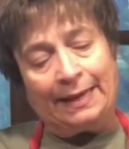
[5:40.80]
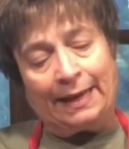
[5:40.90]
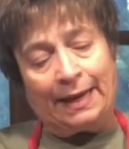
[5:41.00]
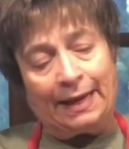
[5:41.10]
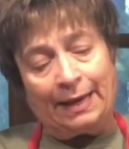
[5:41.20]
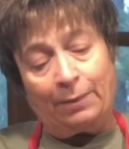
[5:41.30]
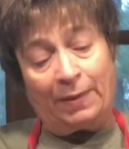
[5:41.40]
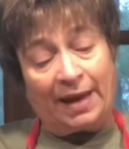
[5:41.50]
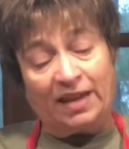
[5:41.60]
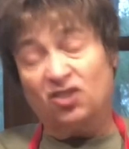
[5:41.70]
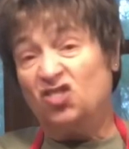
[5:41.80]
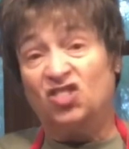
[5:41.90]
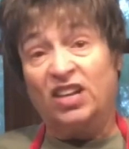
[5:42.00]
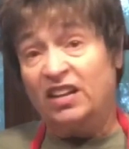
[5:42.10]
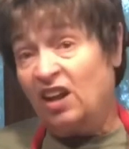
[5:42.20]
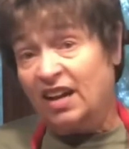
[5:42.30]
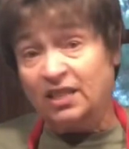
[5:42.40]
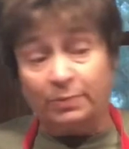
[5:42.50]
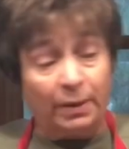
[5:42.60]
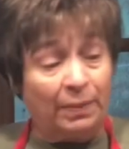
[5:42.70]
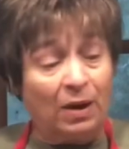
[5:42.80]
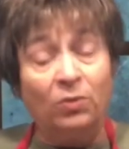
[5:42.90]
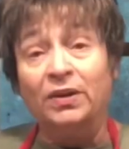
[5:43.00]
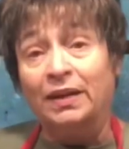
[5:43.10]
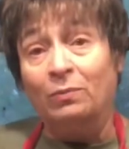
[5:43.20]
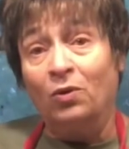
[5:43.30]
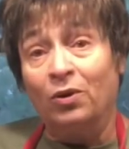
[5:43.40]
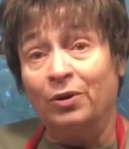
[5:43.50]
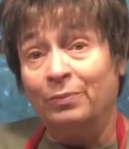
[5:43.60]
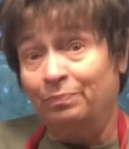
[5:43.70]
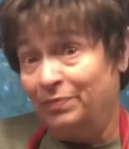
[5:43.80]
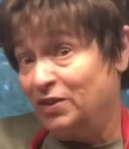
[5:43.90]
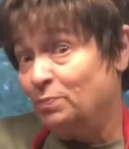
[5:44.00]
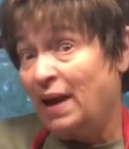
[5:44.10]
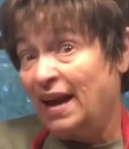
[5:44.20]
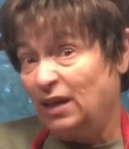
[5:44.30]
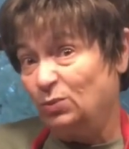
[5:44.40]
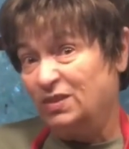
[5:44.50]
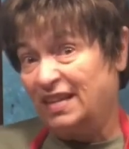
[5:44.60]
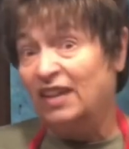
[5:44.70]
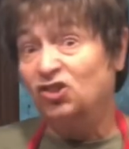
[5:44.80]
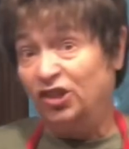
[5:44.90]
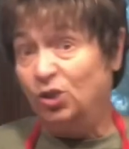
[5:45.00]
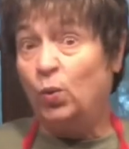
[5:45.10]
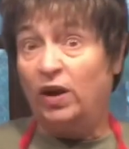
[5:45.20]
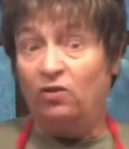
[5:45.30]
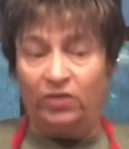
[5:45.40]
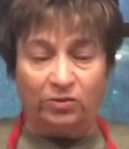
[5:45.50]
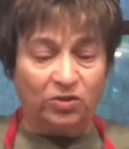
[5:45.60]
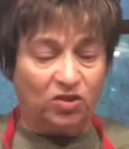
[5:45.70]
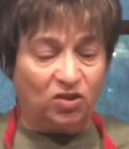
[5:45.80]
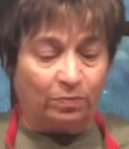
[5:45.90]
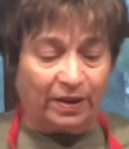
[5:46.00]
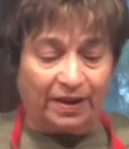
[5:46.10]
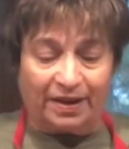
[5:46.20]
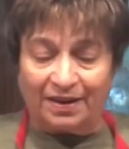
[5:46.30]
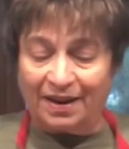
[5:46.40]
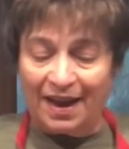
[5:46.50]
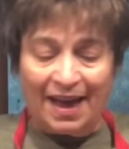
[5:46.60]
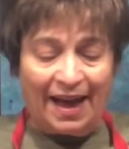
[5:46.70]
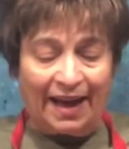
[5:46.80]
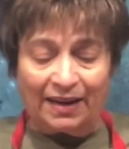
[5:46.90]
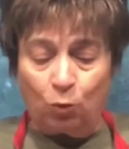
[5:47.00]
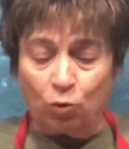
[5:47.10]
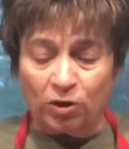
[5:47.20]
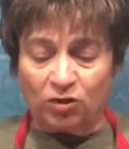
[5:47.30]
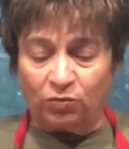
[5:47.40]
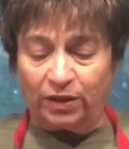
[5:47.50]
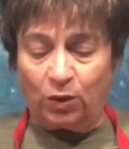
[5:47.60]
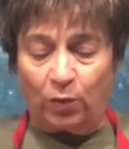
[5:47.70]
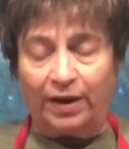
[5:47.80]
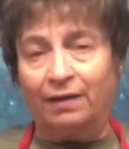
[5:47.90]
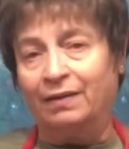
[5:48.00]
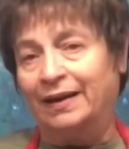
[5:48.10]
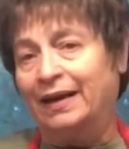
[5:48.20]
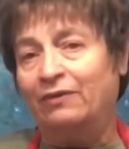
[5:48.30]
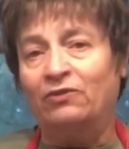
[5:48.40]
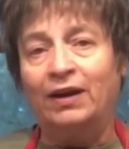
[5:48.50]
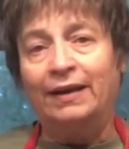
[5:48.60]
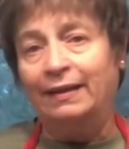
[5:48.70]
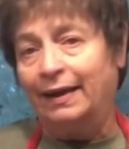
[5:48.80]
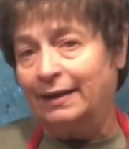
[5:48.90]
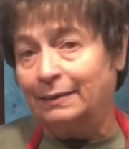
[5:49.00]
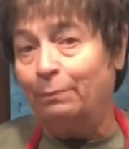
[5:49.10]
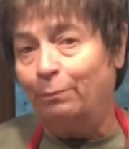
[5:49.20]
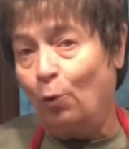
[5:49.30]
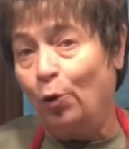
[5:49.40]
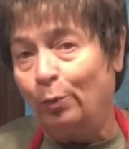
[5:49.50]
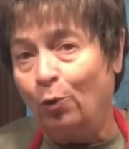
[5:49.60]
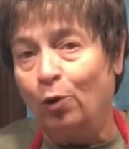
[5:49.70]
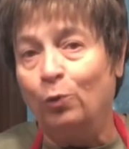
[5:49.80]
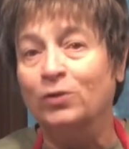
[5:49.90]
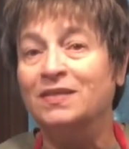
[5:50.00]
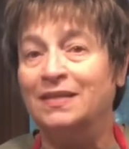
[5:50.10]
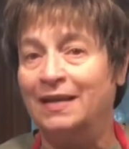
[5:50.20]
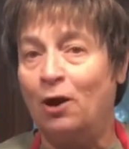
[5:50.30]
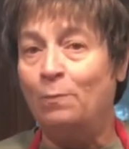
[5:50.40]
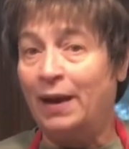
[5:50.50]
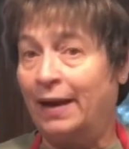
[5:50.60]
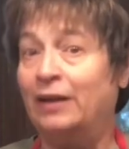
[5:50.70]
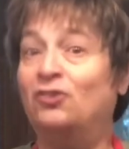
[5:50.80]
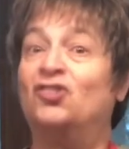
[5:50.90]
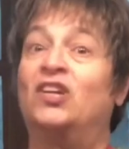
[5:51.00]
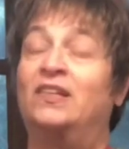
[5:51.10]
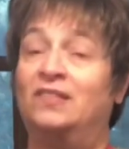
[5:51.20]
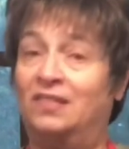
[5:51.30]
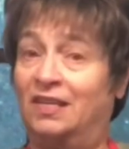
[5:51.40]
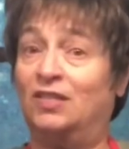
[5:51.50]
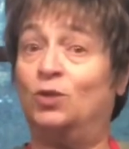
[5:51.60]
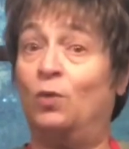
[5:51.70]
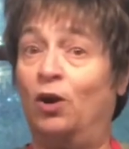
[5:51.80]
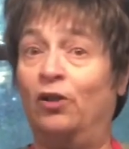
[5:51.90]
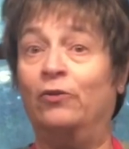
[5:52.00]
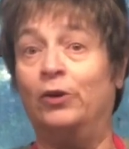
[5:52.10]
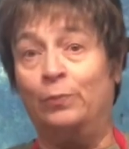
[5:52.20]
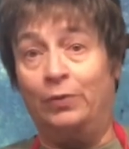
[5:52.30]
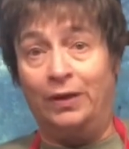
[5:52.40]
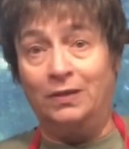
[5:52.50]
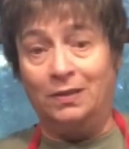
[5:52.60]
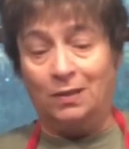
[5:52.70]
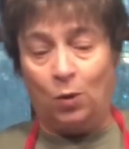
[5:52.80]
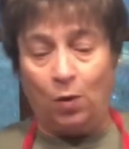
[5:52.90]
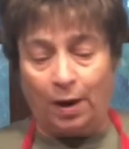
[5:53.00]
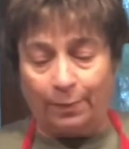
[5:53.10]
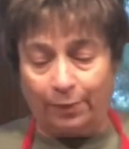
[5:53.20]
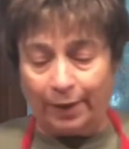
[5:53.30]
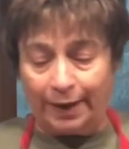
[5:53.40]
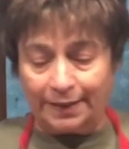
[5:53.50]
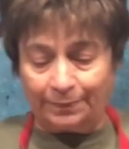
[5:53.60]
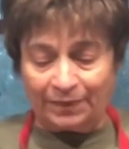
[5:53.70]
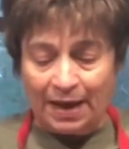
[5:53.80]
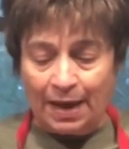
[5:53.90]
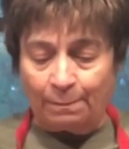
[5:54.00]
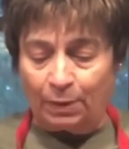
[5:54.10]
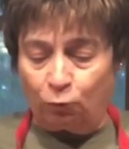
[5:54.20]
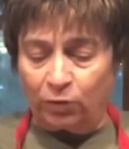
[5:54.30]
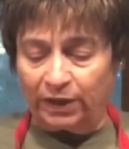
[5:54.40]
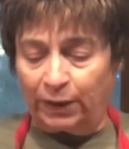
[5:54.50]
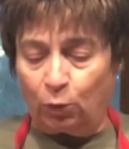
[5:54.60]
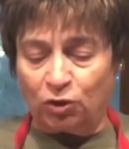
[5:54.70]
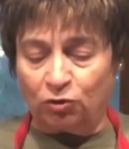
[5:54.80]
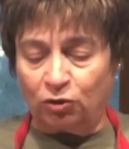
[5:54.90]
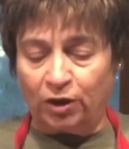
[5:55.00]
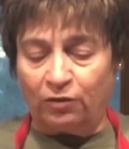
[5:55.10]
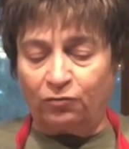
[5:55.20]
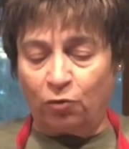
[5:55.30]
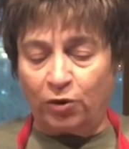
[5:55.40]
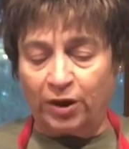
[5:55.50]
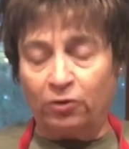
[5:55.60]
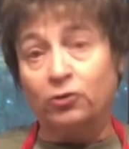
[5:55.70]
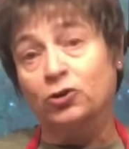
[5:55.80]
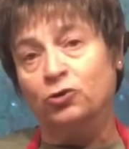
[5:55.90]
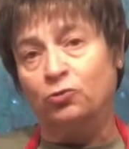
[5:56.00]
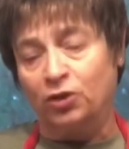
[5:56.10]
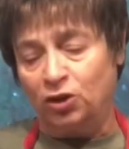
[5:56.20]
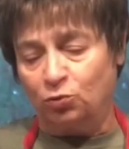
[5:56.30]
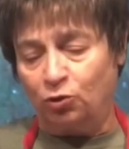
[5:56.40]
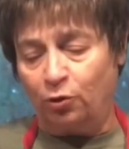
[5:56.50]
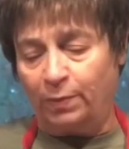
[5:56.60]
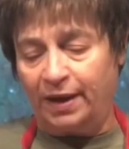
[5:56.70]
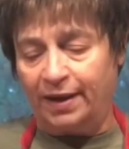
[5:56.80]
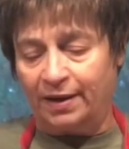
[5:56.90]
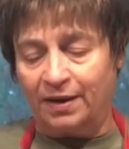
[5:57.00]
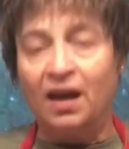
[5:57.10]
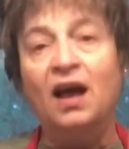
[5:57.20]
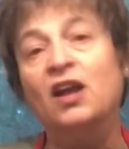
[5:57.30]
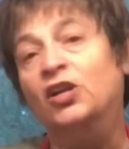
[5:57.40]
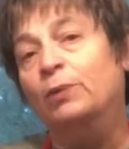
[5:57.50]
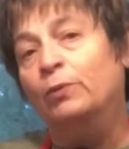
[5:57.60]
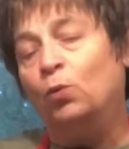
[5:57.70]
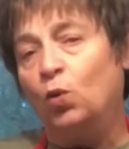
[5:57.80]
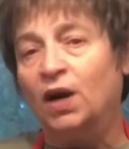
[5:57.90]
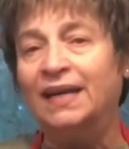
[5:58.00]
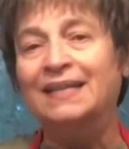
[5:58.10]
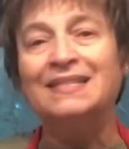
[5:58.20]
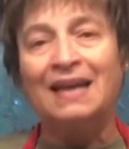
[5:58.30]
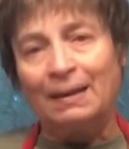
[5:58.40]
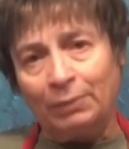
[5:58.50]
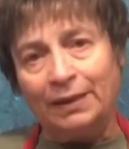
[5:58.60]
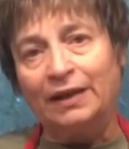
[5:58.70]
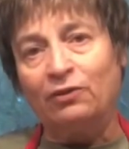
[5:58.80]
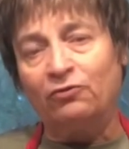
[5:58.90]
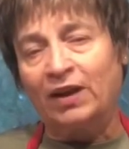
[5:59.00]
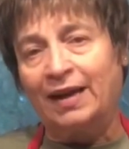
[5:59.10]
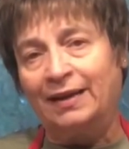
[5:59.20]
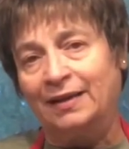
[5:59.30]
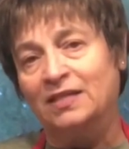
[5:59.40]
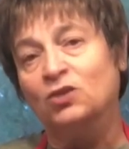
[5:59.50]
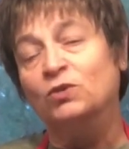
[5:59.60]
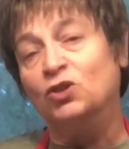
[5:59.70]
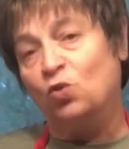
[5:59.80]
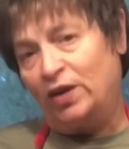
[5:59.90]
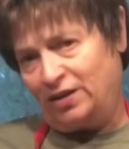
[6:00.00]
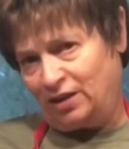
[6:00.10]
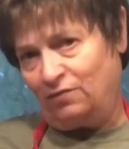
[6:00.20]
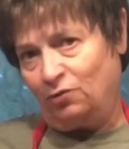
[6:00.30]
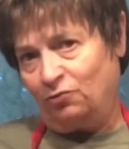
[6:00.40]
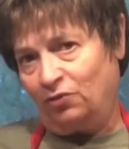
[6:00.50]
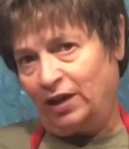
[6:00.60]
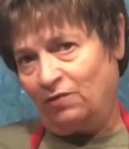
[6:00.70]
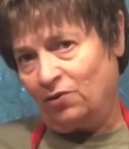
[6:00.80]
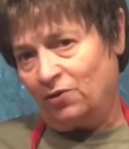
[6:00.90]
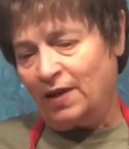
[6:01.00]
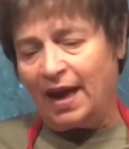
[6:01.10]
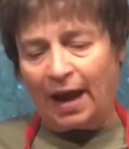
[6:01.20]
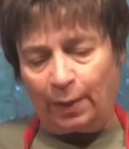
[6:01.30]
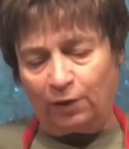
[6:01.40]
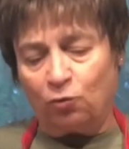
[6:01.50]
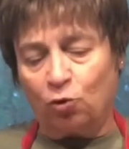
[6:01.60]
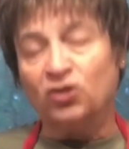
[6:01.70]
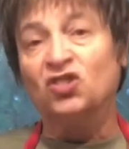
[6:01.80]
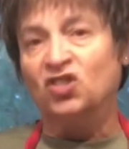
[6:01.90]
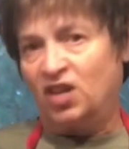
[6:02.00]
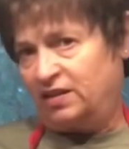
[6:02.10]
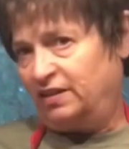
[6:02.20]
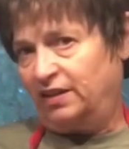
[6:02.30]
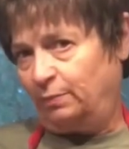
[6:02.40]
the packages tend not to be a pound anymore. This package was actually 12 ounces of bacon, and it works really well, and I find that more and more we're seeing our package sizes get smaller and our prices go up, right? But really what you're looking for here are two things with your bacon. Number one, it's got plenty of fat in it, so it's going to give you flavor, and then of course it's got a little